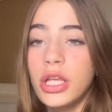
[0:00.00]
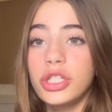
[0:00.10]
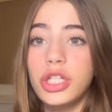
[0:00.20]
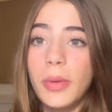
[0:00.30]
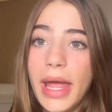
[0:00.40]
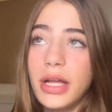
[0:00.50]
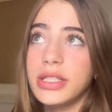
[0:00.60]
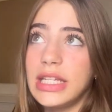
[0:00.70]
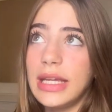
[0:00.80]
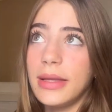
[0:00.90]
So
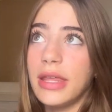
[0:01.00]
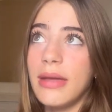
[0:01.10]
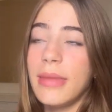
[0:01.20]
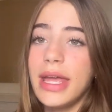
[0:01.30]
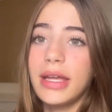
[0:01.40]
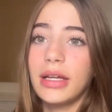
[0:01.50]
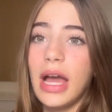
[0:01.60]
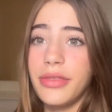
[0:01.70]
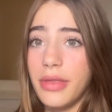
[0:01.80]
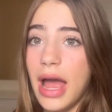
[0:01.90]
ALT, they make,
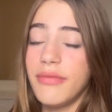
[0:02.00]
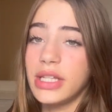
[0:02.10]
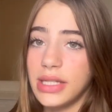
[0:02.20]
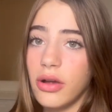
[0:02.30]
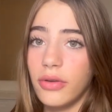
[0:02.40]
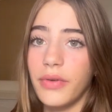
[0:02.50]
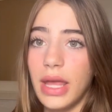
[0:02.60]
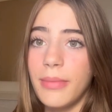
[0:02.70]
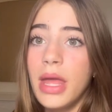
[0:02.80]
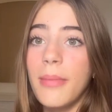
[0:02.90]
I have a discount code for
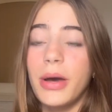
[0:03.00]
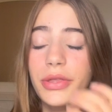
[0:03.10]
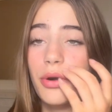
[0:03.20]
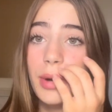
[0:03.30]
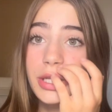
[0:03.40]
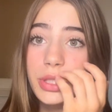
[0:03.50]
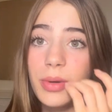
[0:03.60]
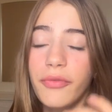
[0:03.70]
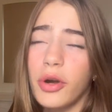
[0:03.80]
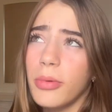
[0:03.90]
them, but they're already
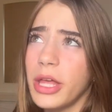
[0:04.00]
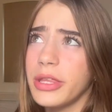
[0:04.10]
super affordable.